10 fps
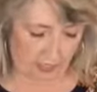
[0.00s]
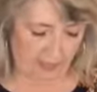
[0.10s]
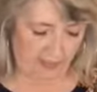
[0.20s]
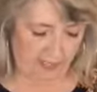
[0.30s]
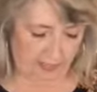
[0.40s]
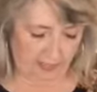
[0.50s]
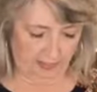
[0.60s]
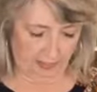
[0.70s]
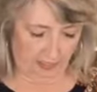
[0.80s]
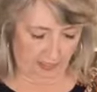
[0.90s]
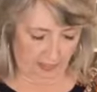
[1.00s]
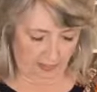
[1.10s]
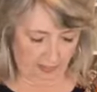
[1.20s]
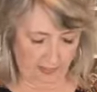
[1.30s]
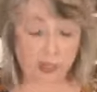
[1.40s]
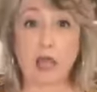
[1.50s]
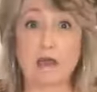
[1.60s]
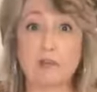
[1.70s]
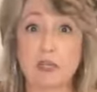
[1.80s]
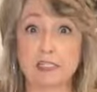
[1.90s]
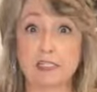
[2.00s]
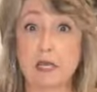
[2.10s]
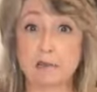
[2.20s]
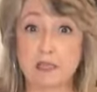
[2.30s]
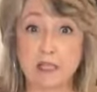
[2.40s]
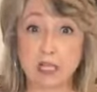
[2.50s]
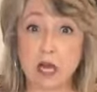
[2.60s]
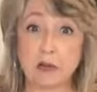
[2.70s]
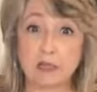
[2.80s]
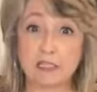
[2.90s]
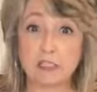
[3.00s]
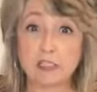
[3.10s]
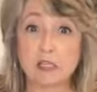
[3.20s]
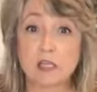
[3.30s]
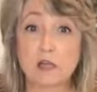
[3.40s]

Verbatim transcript: And then I'll have you guys tell me in the comments